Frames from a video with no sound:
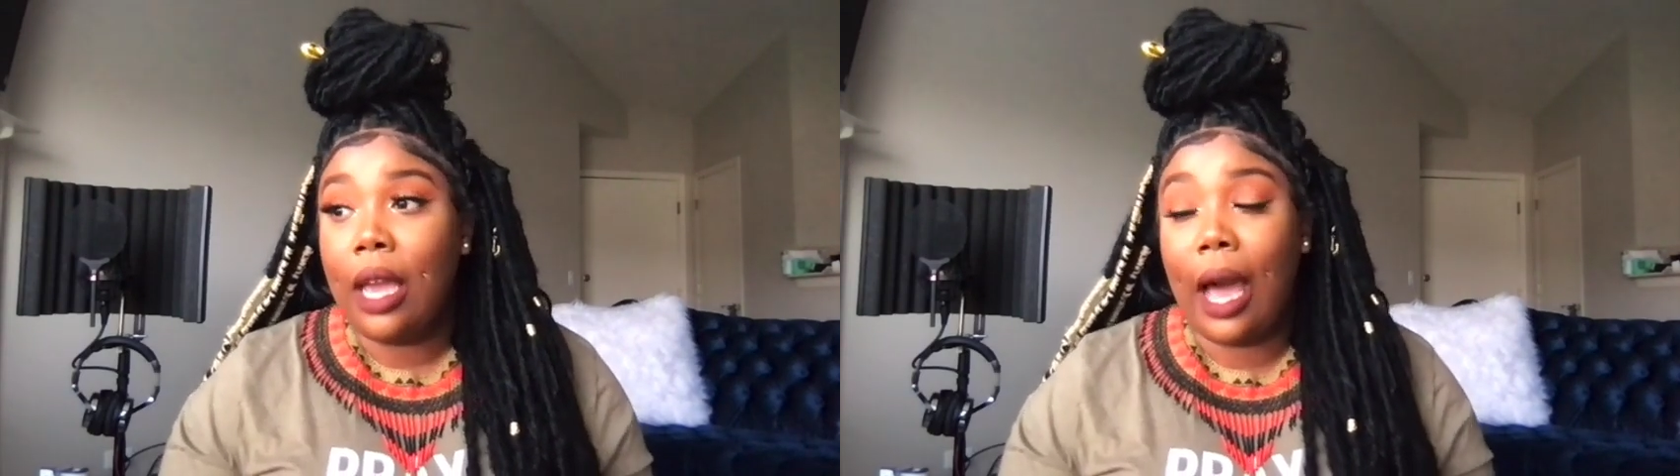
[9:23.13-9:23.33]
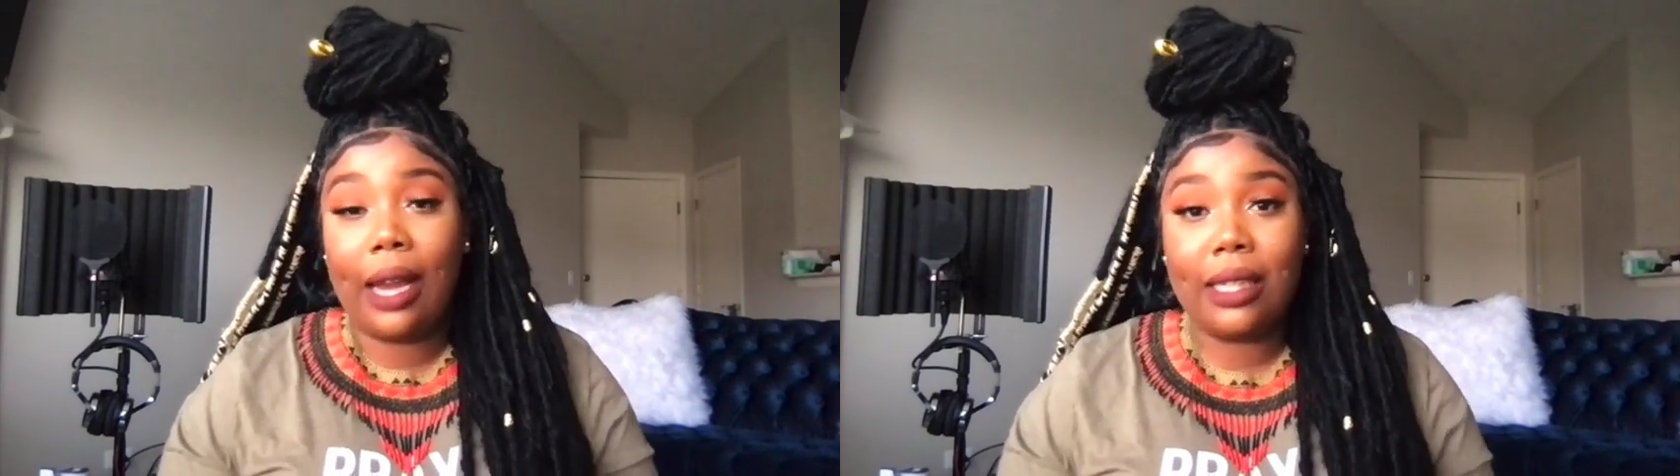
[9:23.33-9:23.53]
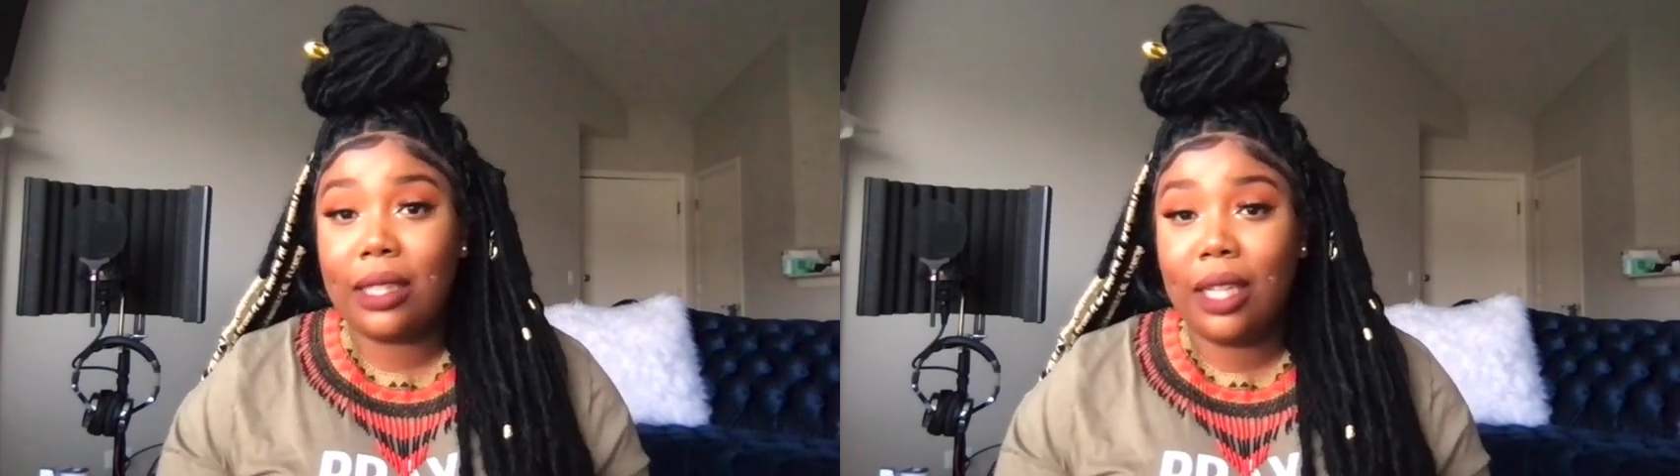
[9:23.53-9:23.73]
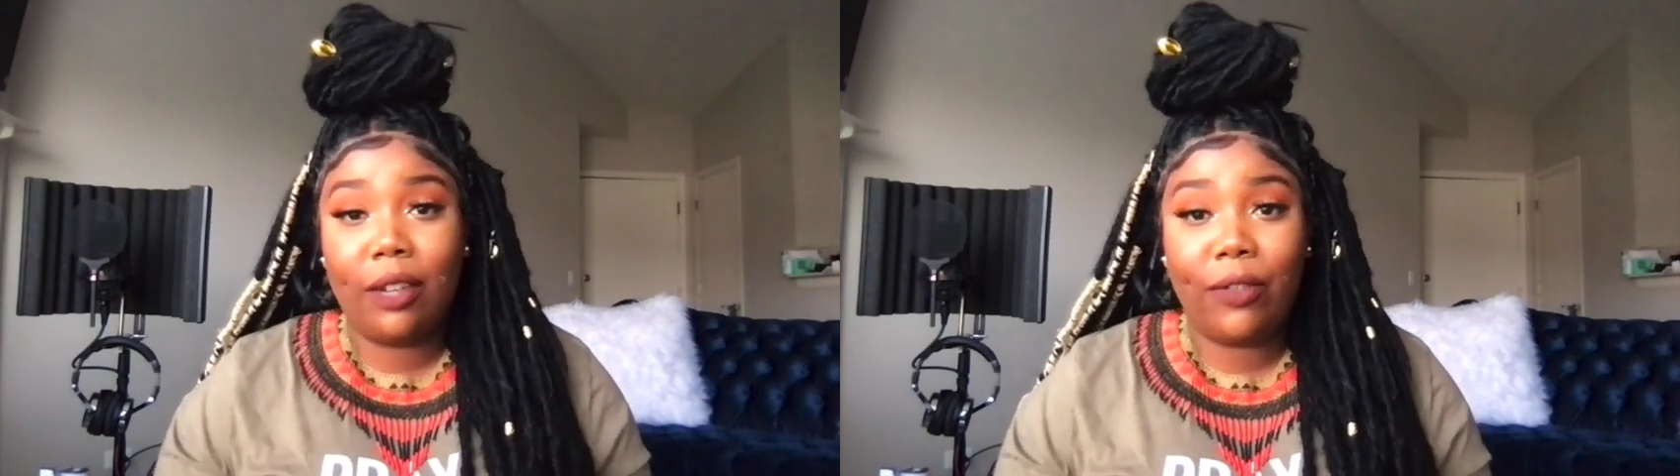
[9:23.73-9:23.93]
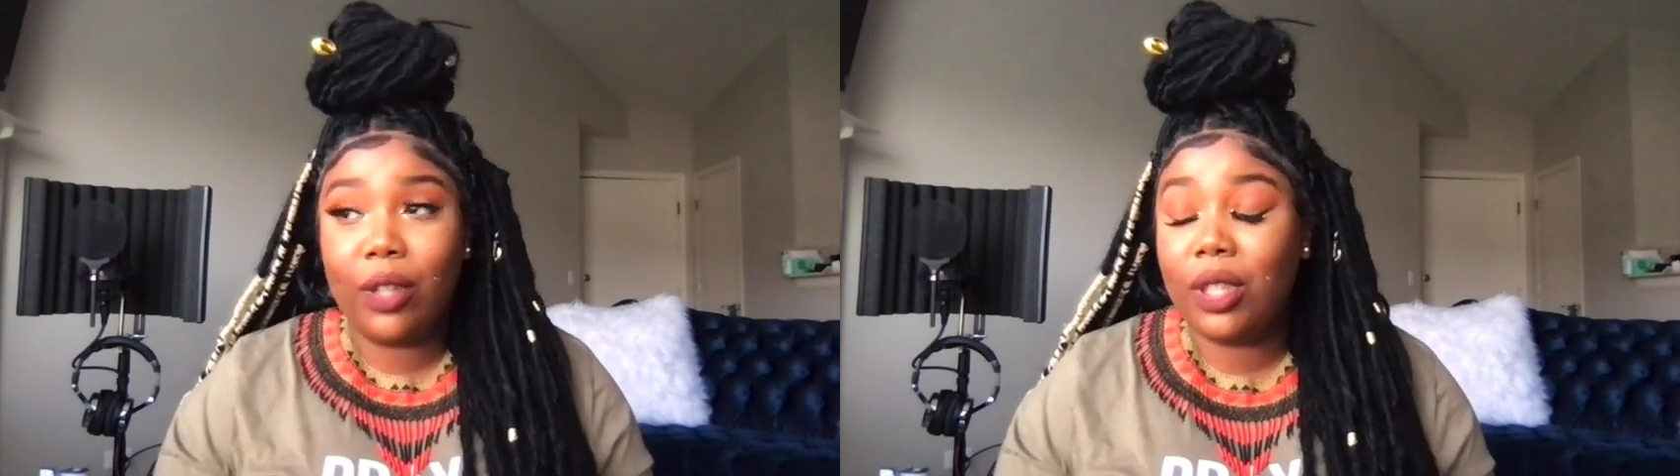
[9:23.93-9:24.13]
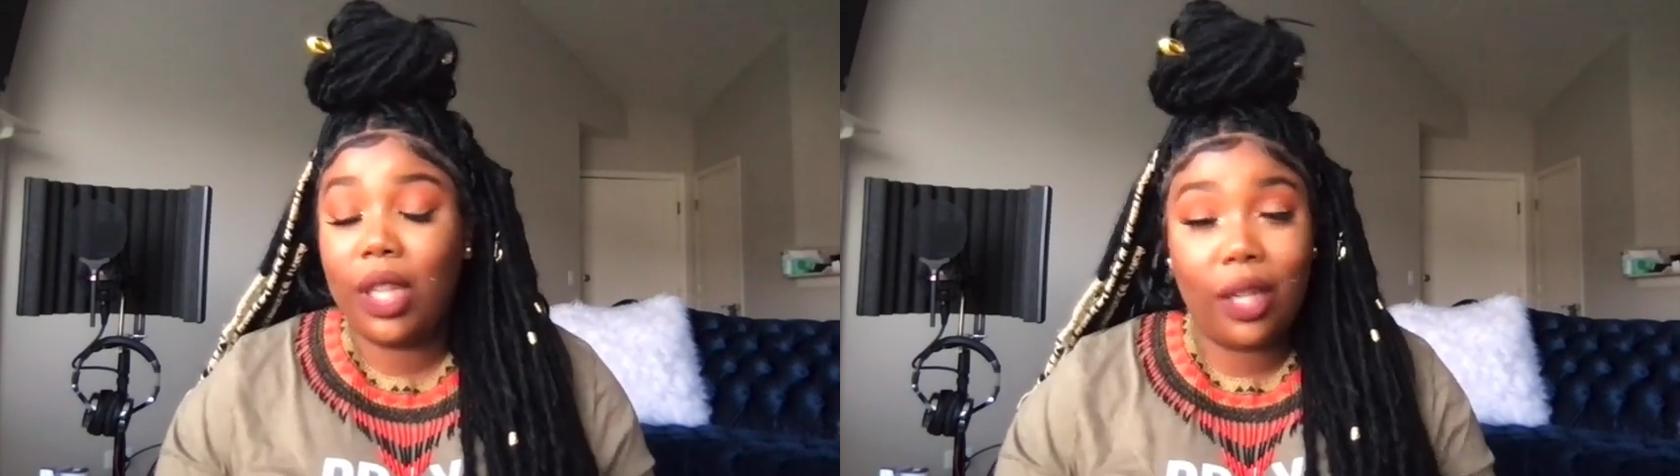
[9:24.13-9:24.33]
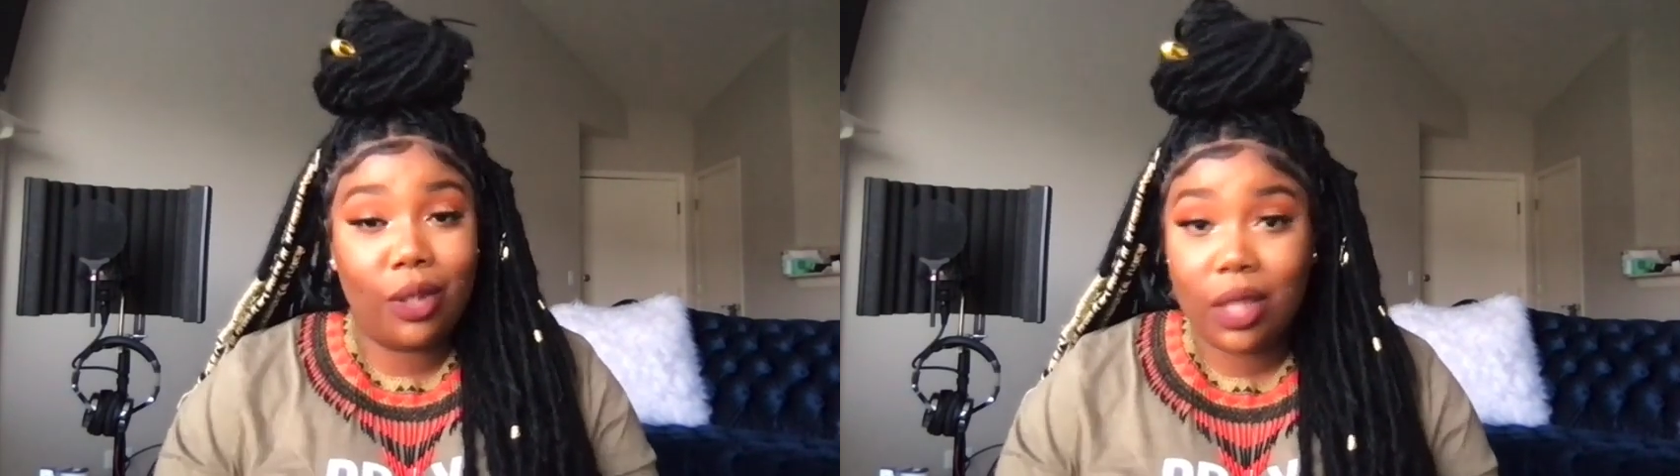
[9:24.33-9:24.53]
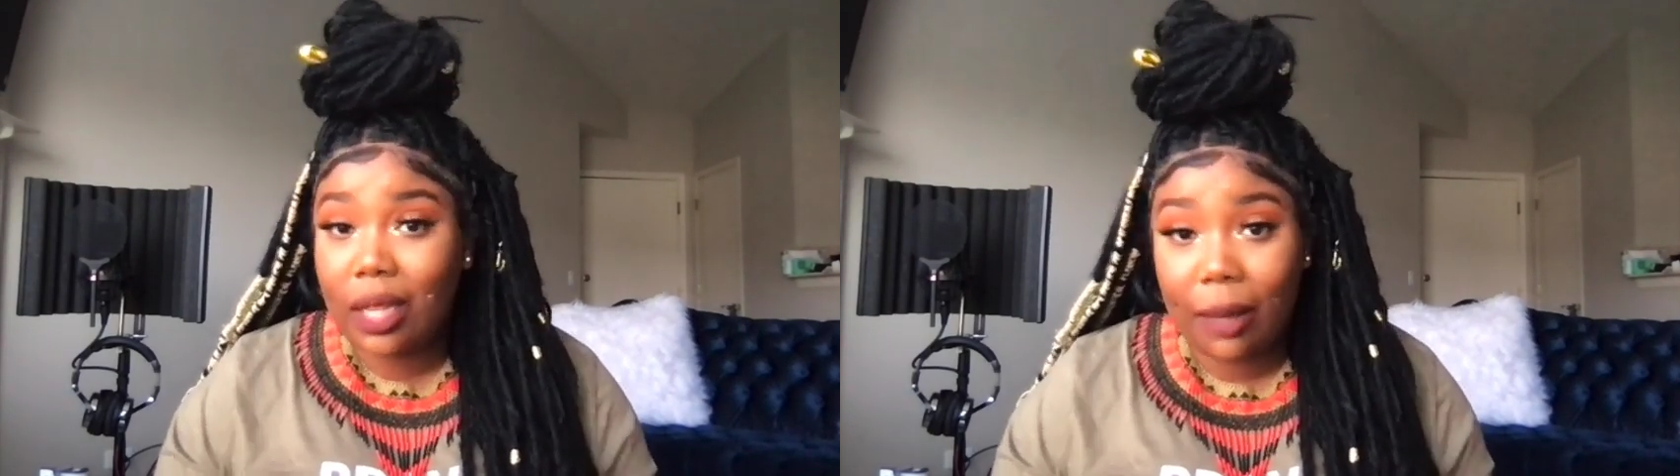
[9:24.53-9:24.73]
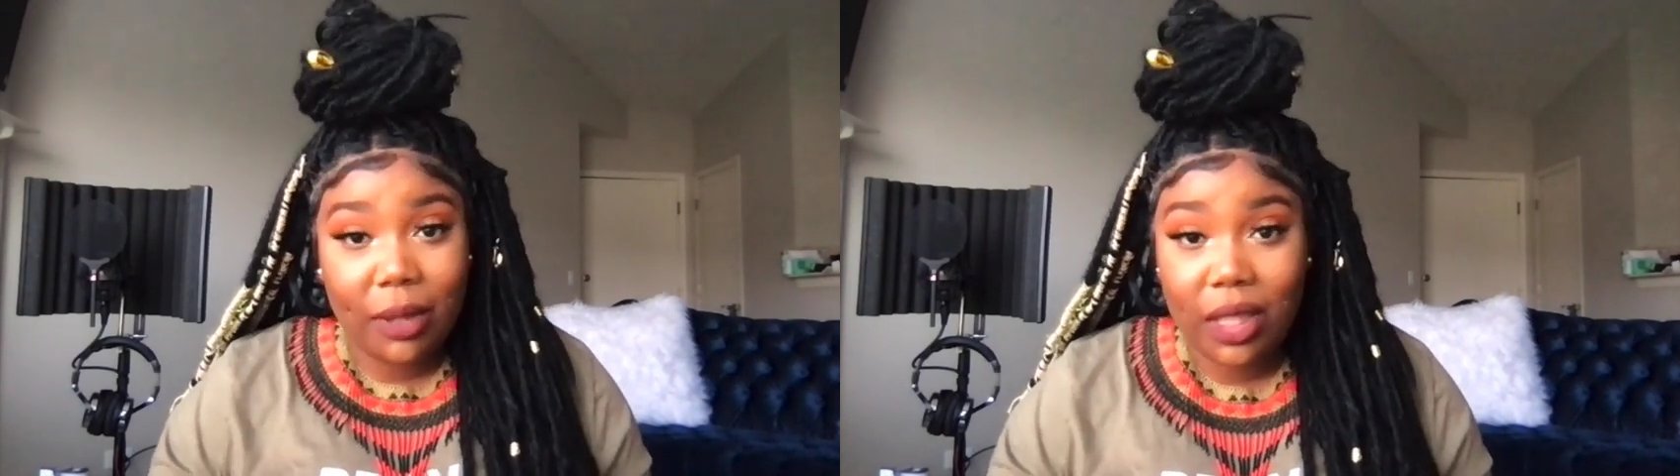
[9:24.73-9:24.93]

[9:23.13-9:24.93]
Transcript: Honestly, in the first year, you should not be